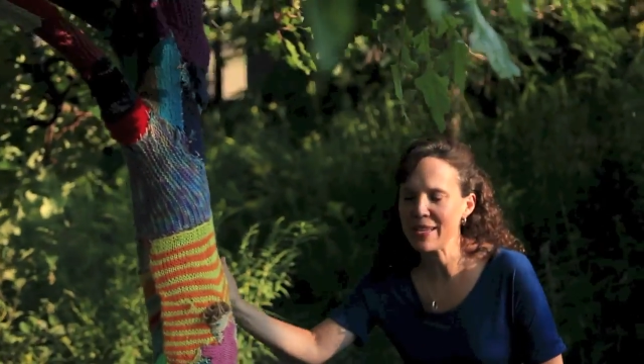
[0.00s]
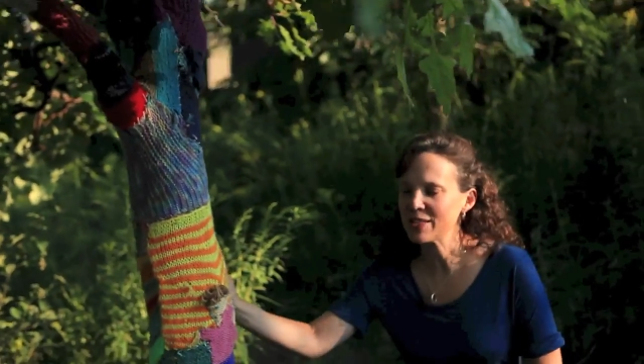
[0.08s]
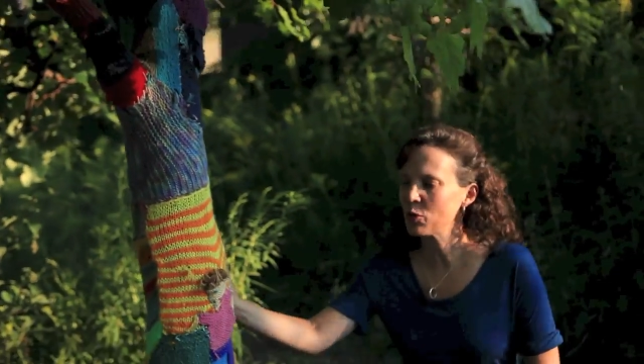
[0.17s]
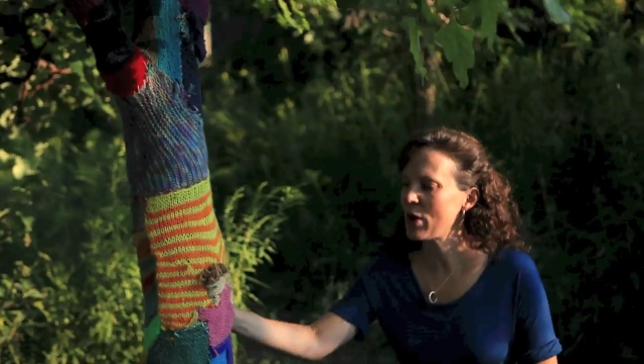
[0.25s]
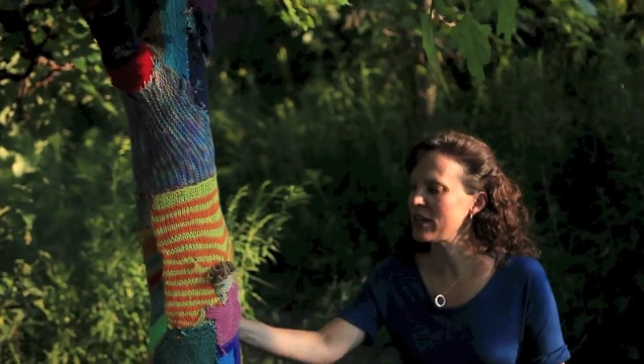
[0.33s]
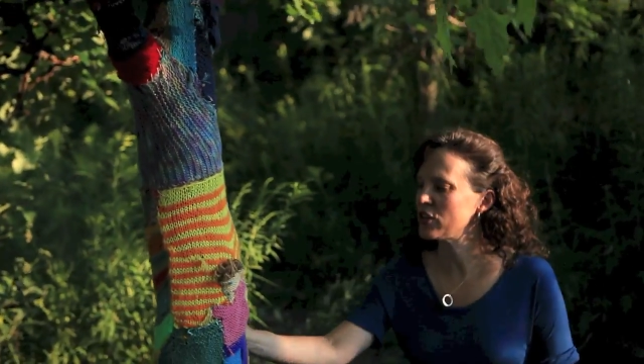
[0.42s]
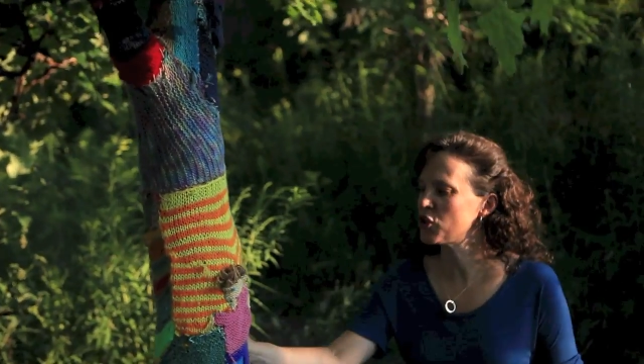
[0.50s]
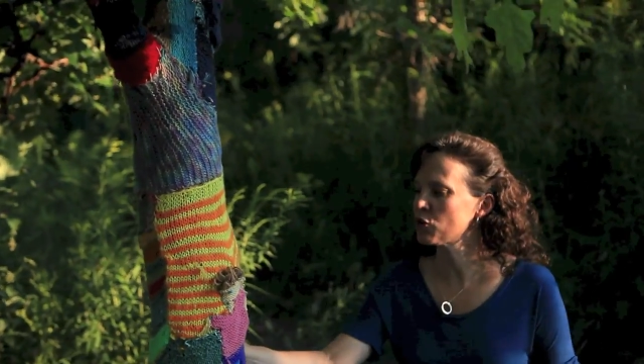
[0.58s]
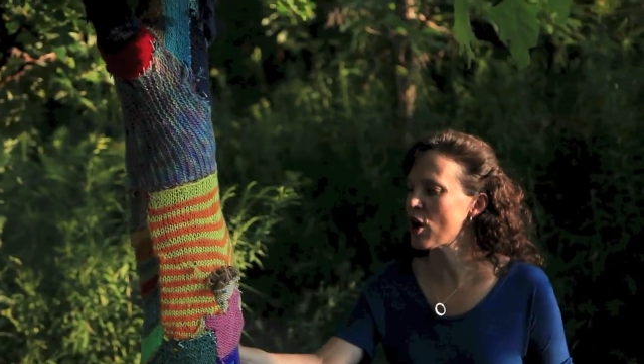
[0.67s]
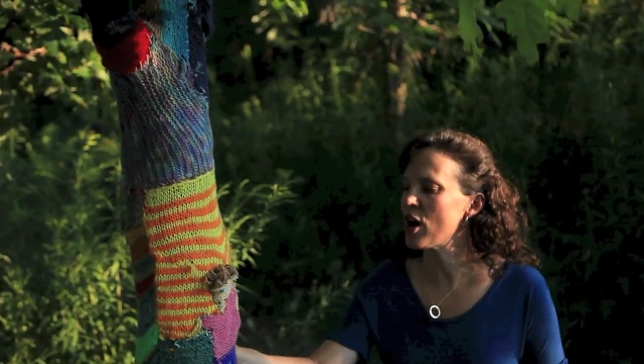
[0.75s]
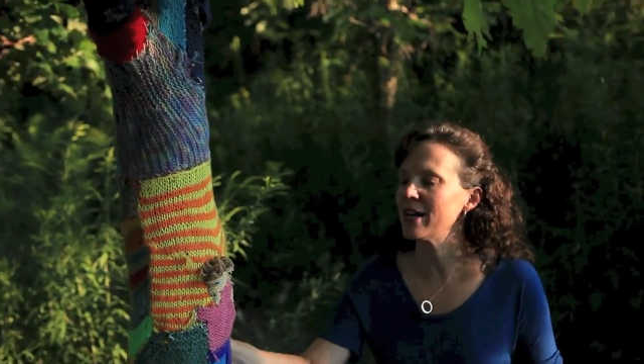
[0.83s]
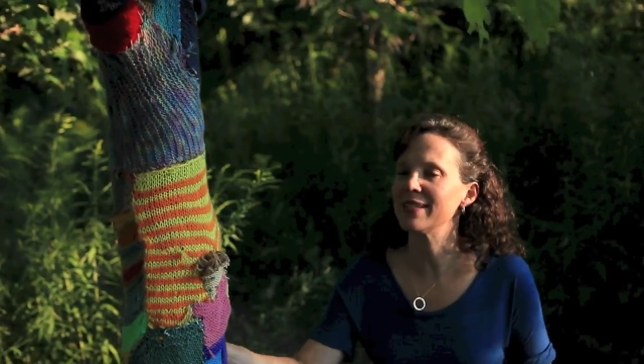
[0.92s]
is a way to
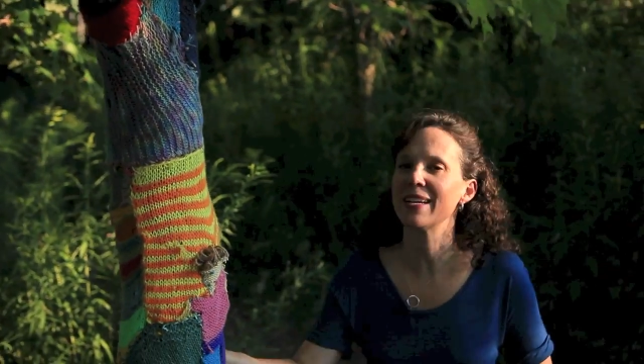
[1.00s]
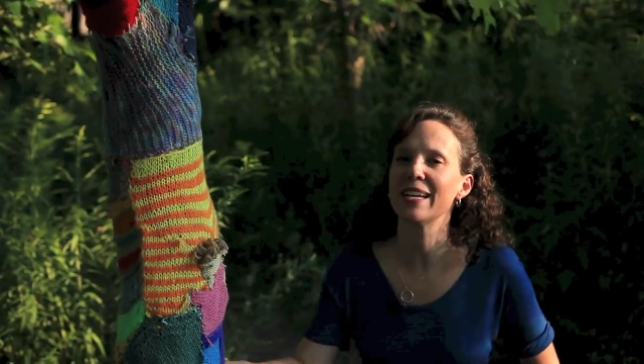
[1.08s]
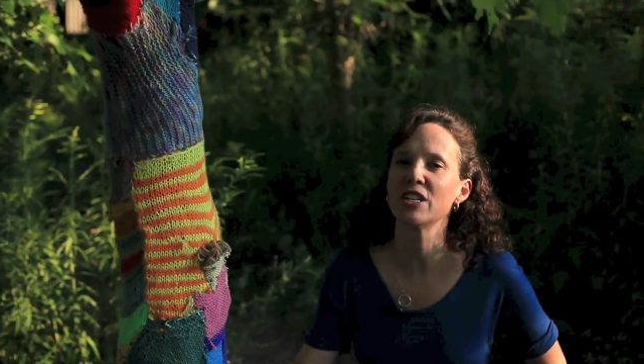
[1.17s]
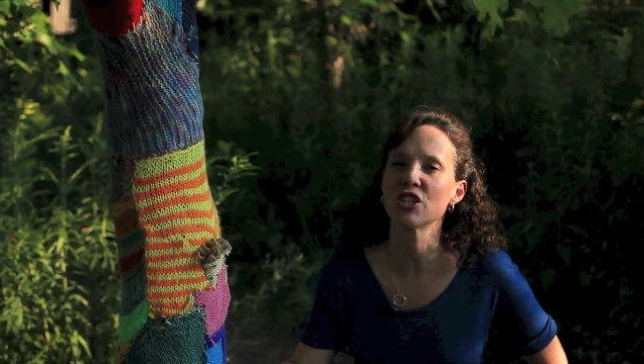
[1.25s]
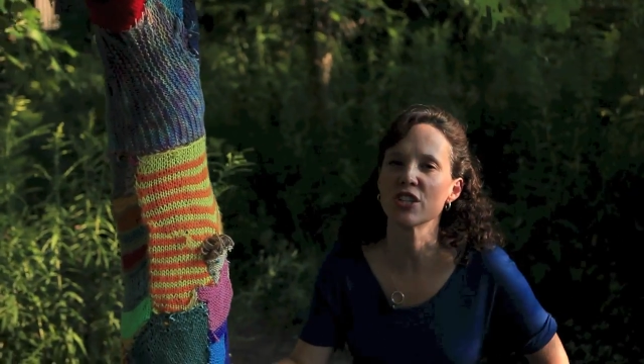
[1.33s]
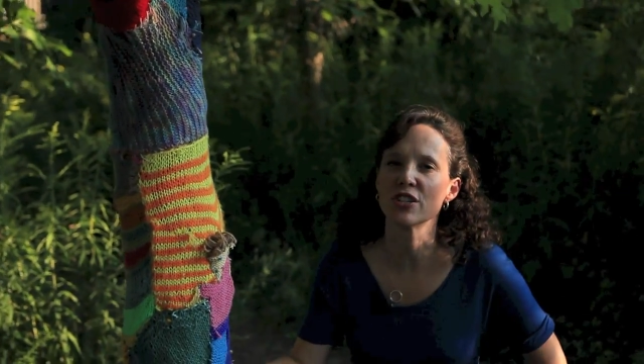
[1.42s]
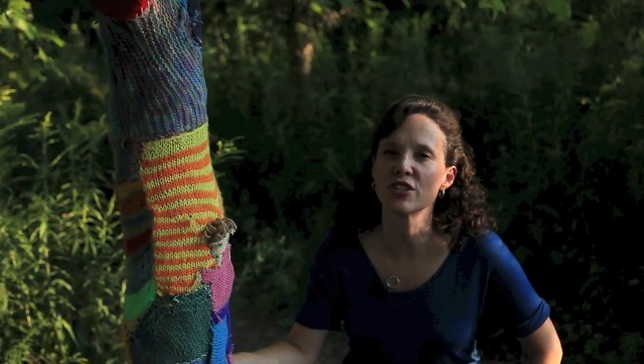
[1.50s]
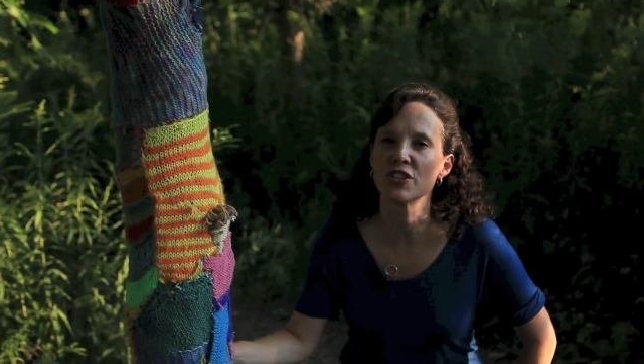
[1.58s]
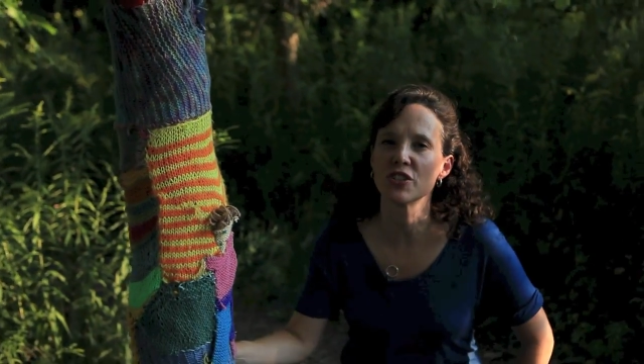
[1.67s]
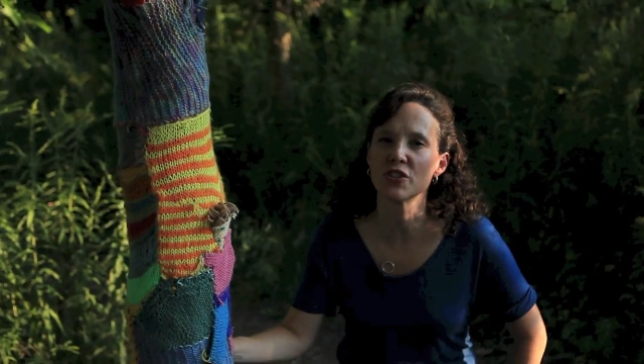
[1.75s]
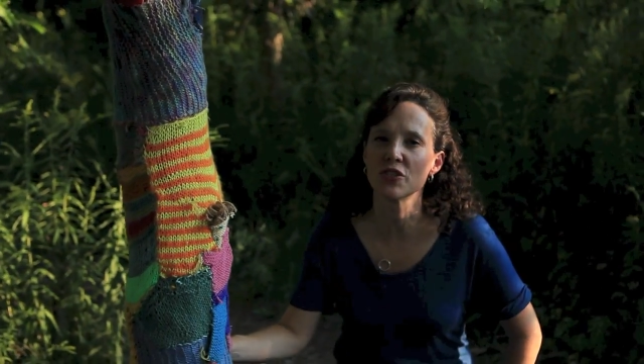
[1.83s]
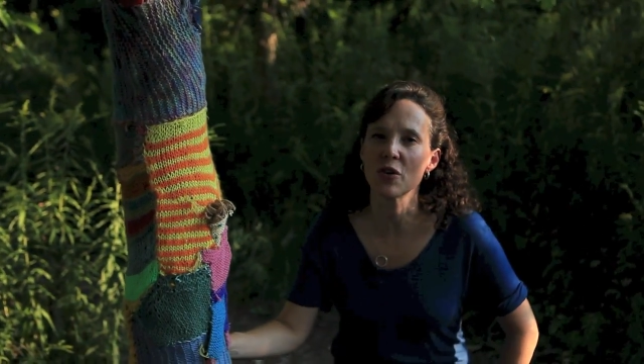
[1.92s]
draw attention
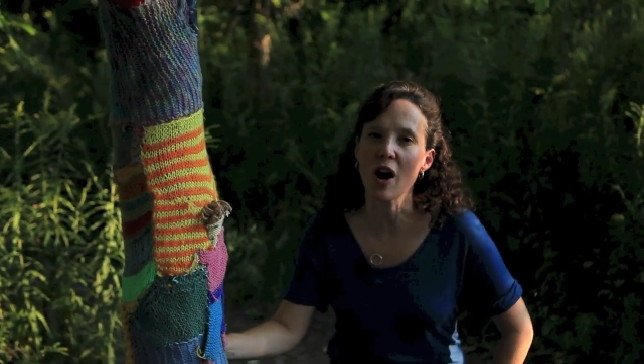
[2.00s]
to